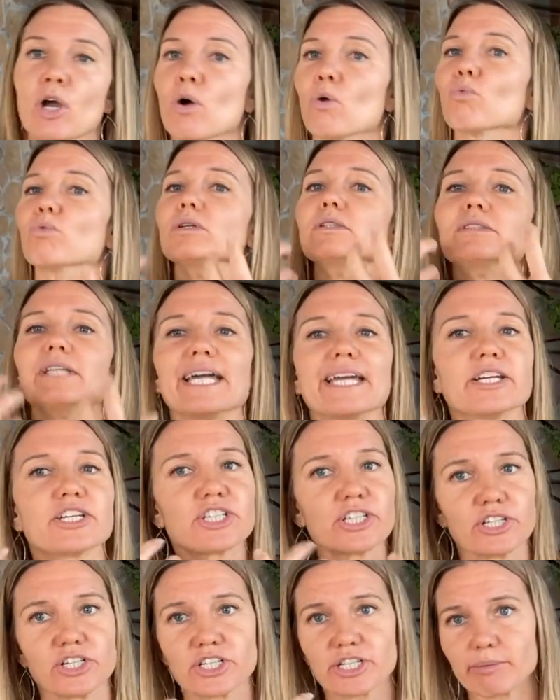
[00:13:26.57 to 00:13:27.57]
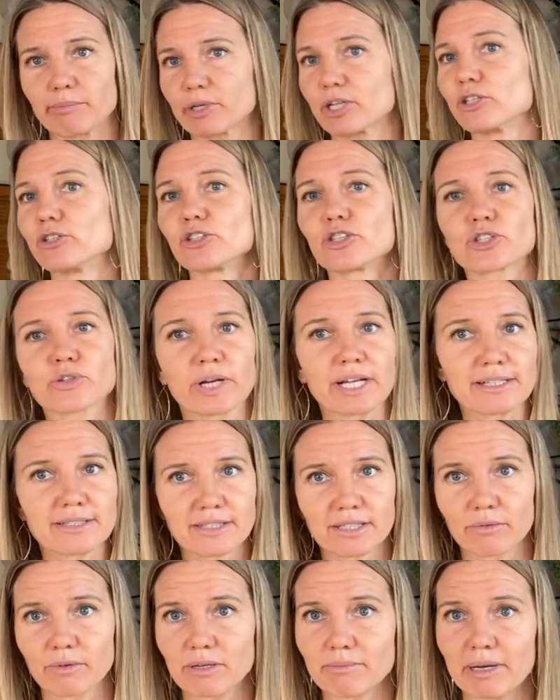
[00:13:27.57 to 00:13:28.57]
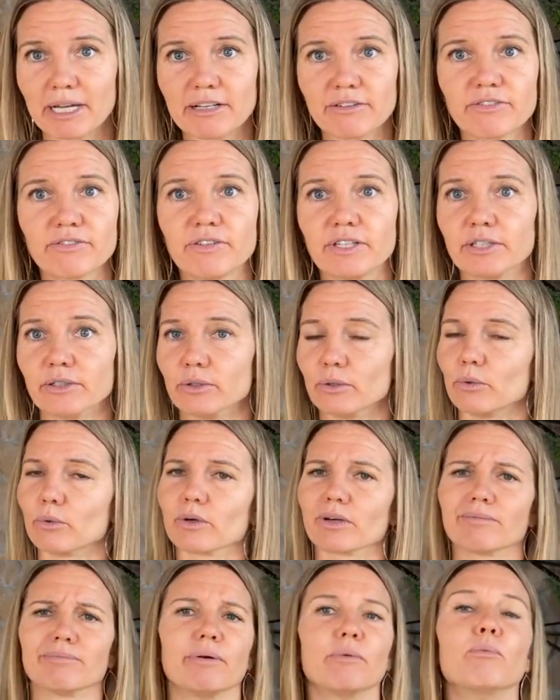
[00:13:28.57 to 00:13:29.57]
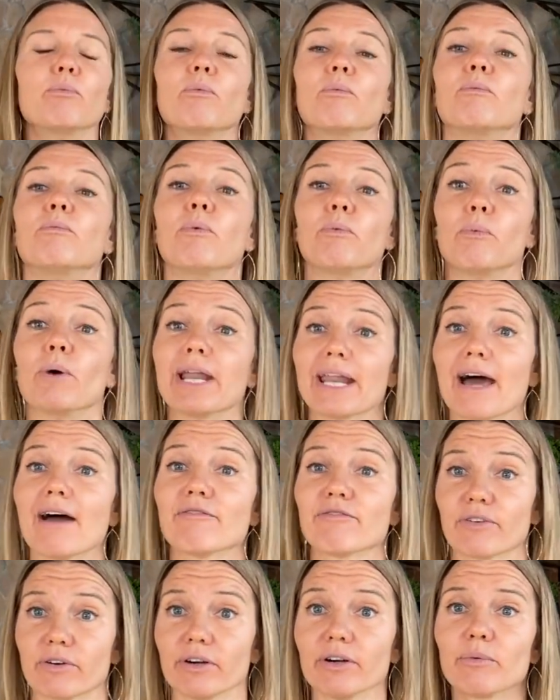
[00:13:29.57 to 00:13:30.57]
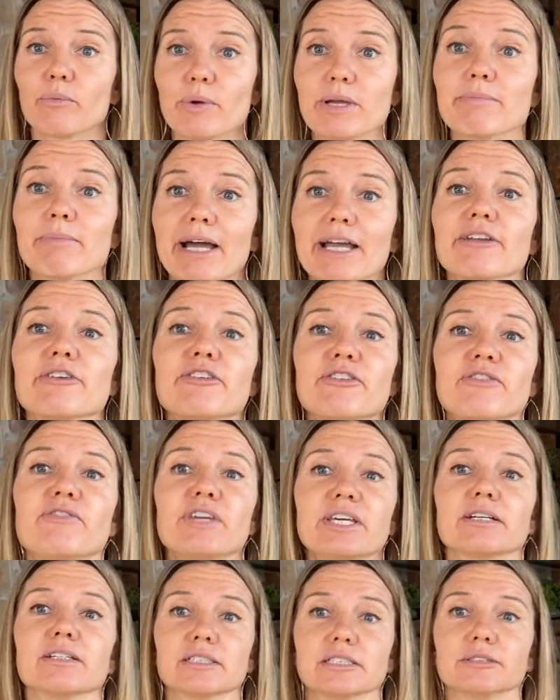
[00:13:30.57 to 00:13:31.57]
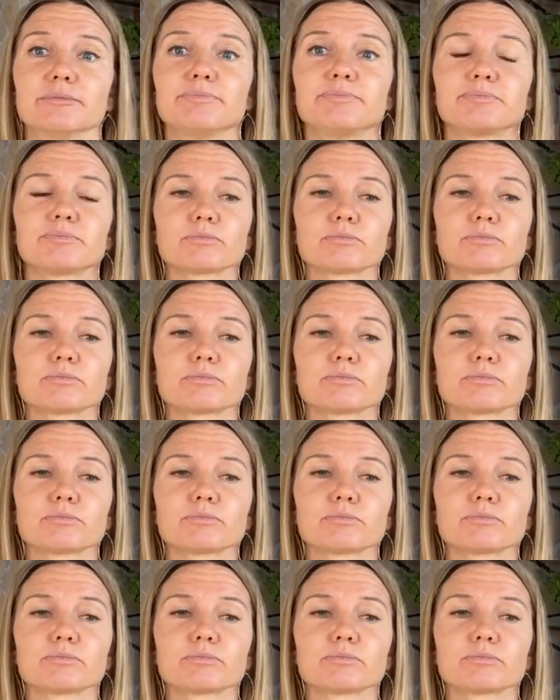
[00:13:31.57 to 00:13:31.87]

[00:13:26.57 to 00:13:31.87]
relationship constraints that we might feel, or whatever we might feel.